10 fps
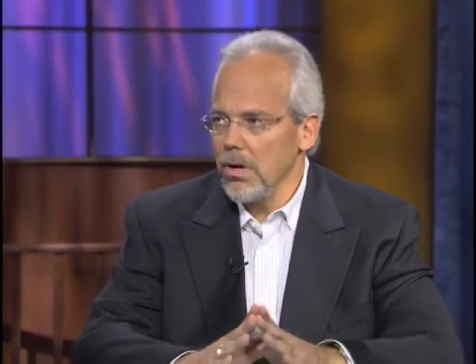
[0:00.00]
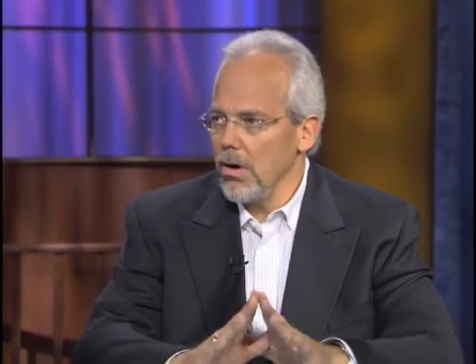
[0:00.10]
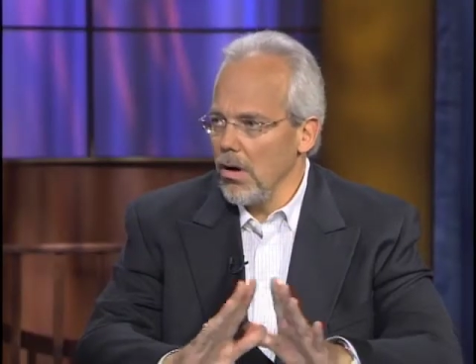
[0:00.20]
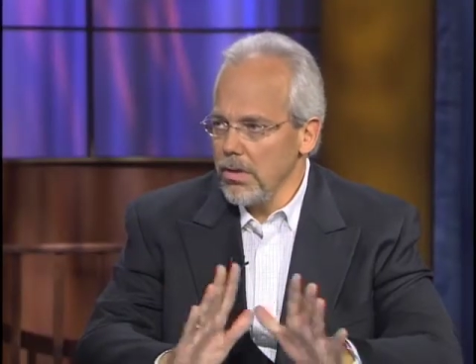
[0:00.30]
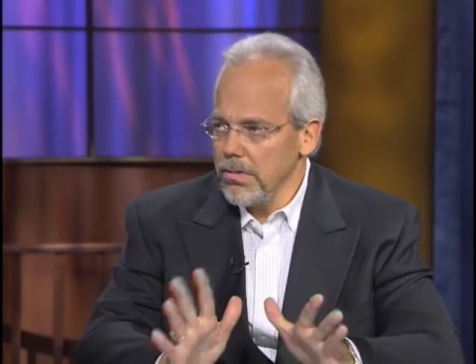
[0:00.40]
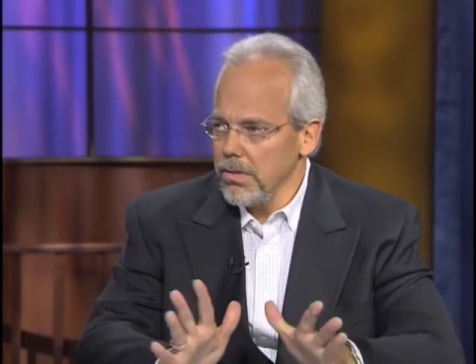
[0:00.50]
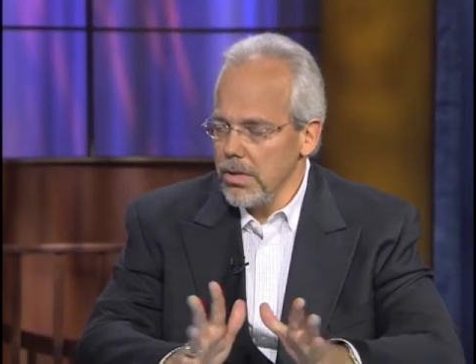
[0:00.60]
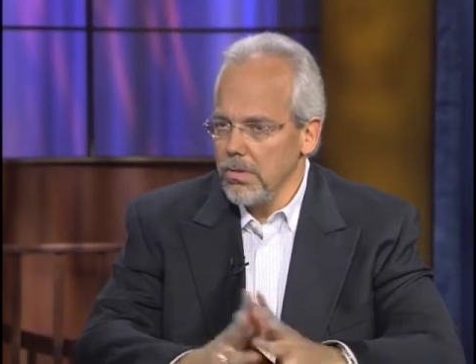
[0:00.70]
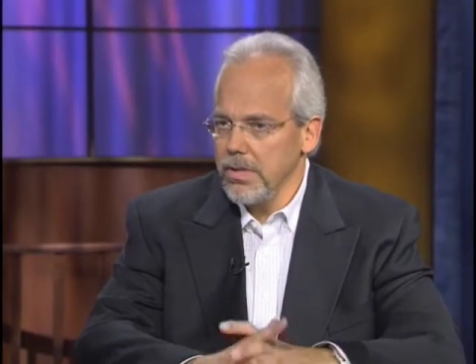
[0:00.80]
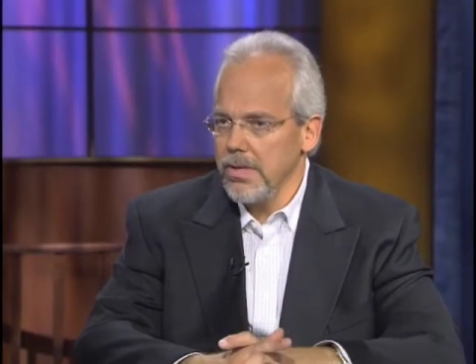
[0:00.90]
All the
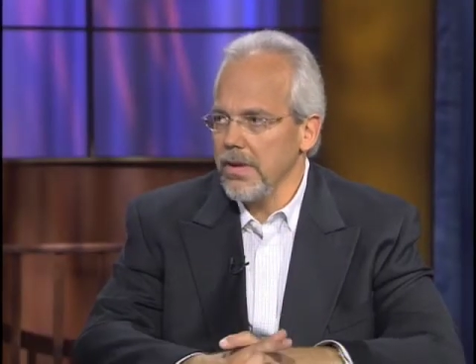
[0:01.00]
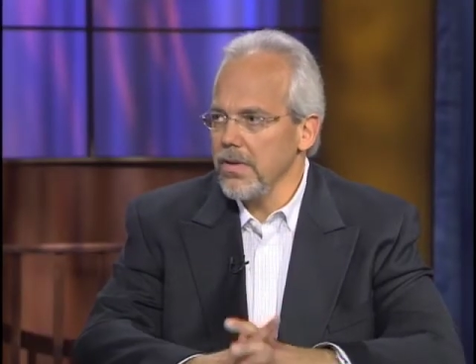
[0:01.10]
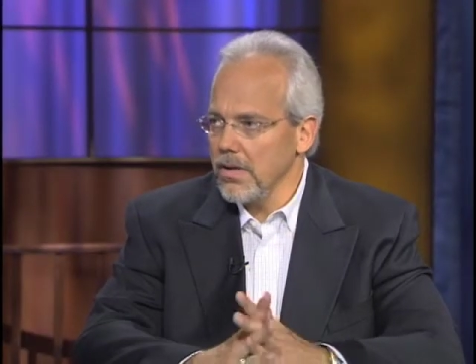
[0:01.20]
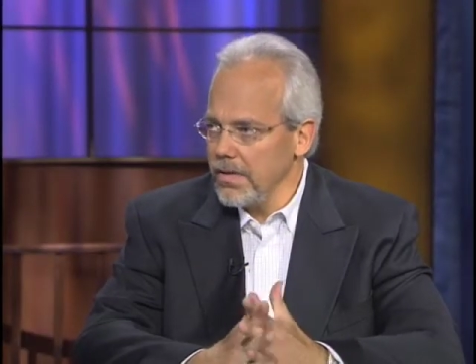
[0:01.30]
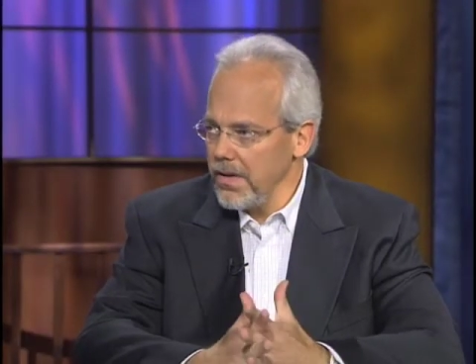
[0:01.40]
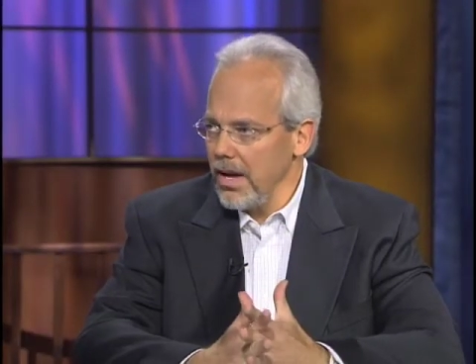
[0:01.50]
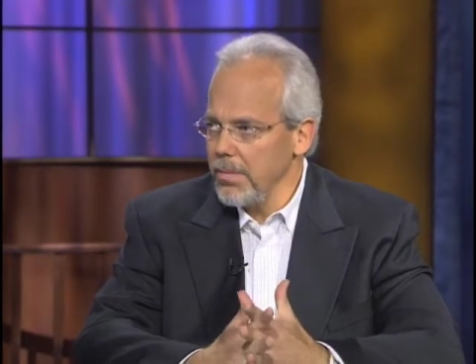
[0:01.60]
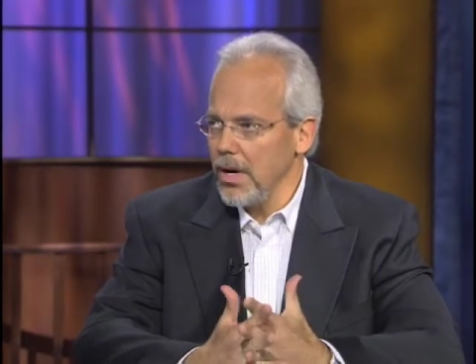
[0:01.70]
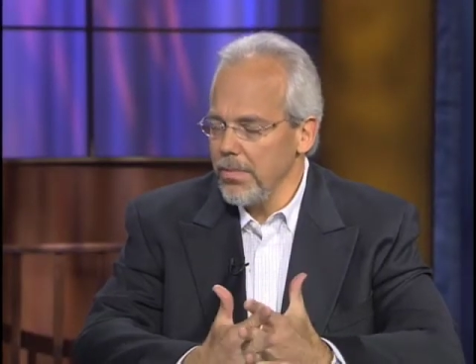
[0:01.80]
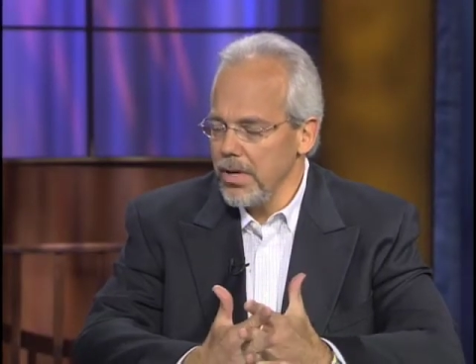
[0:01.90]
the tests are the
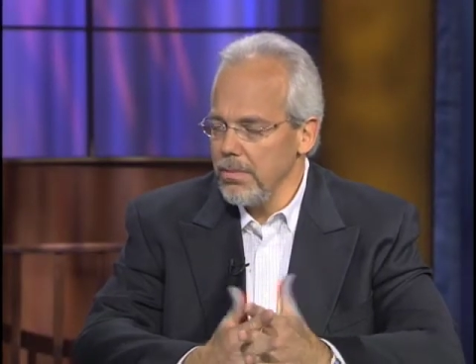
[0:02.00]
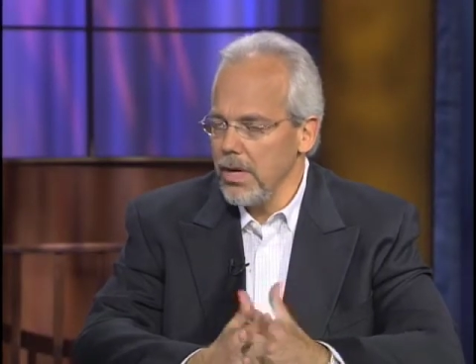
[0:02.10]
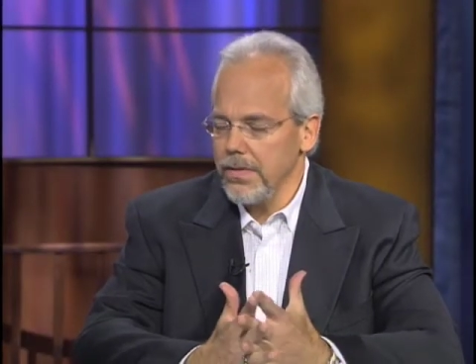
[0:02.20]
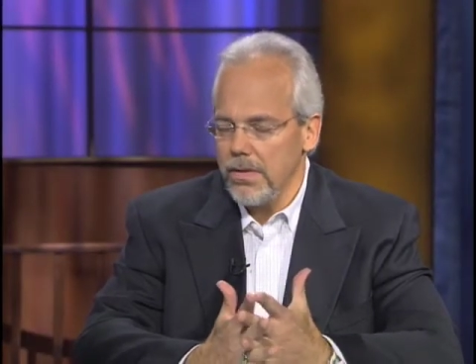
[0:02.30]
same now, pretty much.